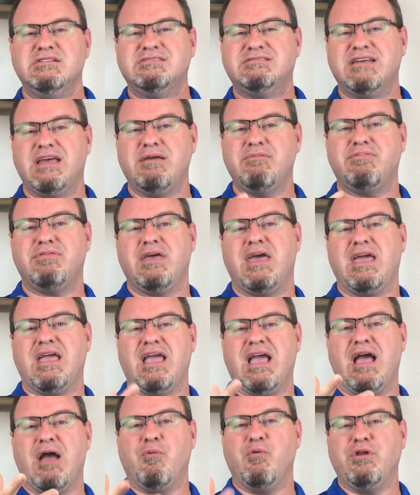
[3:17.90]
Same
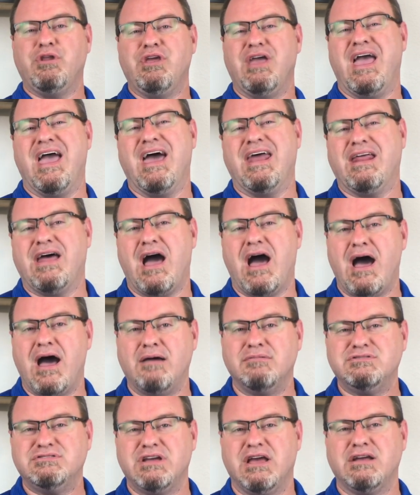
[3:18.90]
thing. When you add an
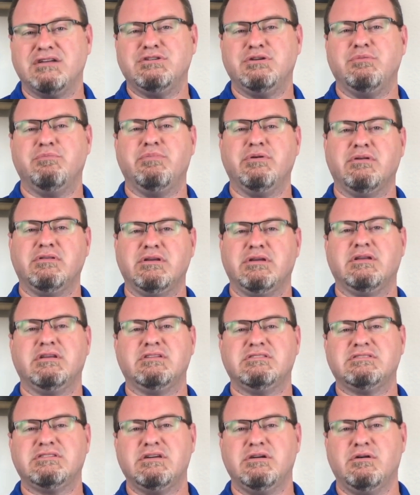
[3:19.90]
object, you're building
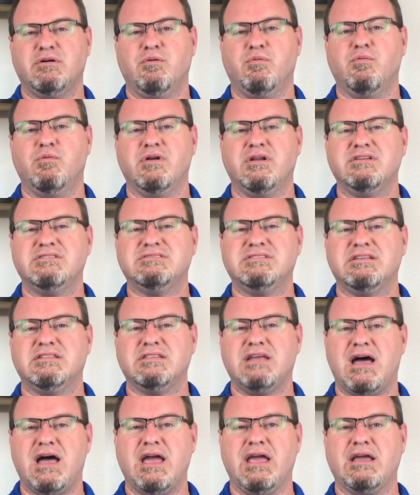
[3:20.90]
a skill. What is it
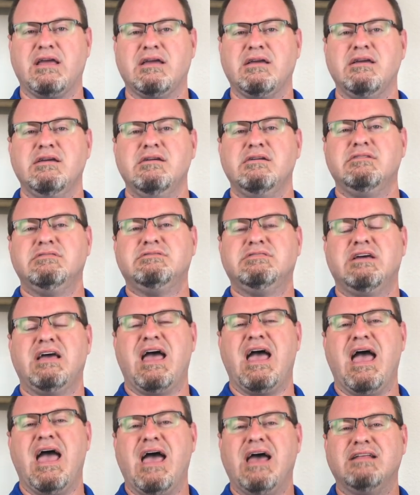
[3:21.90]
like
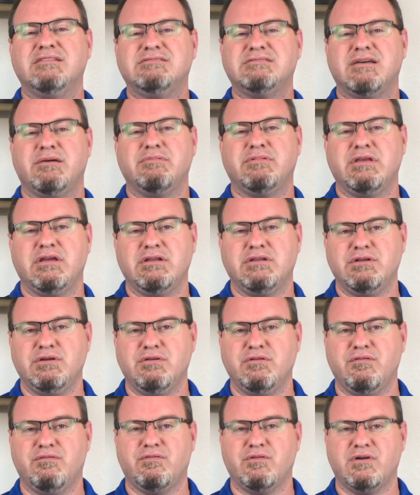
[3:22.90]
to add something
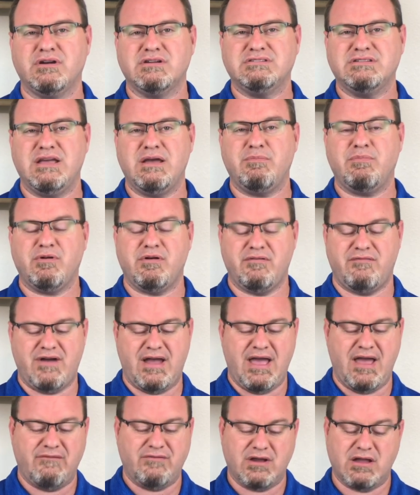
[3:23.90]
new? For example, if
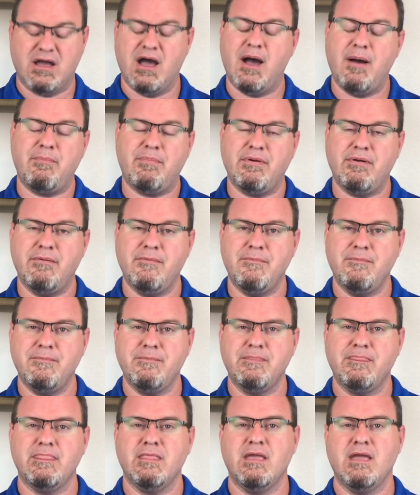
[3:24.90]
I have a cup,
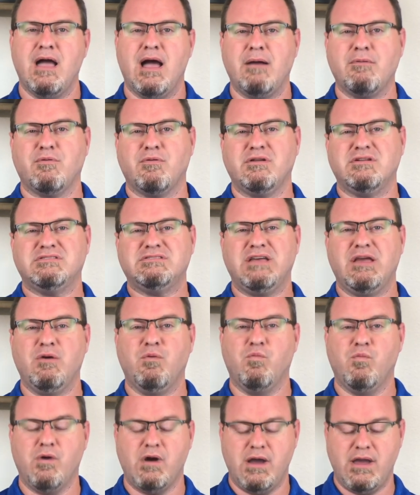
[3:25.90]
I'm going to say
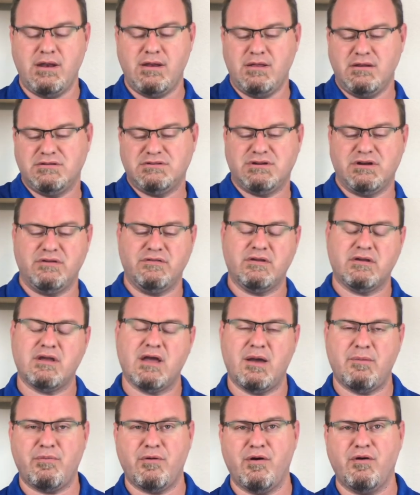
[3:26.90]
one, turn the
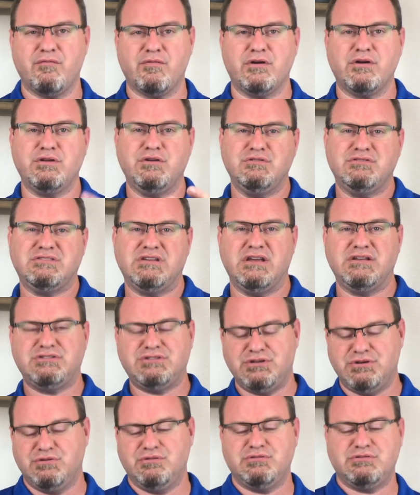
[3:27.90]
cup over. You say
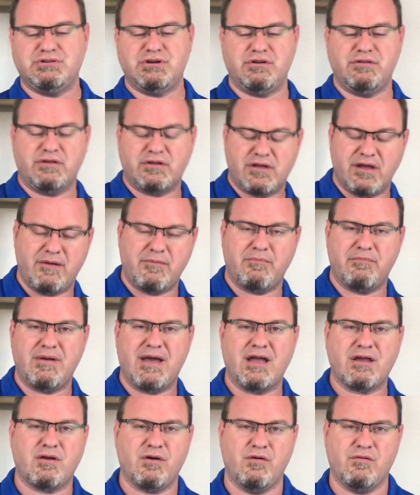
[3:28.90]
two, turn the cup
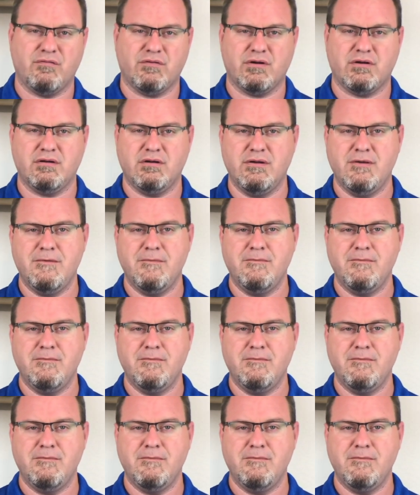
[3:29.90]
back over.